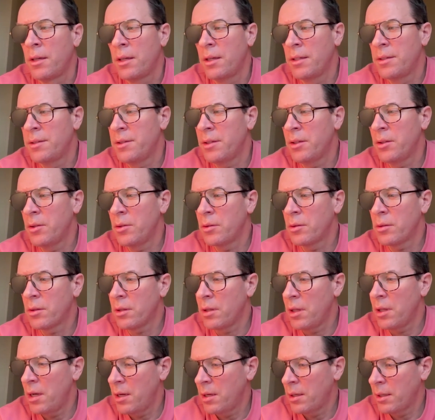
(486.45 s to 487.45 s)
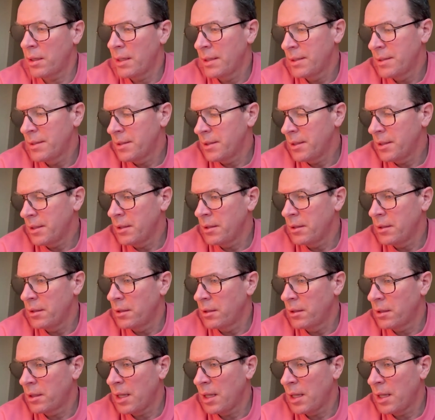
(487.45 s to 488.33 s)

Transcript: I see a little clock. I see a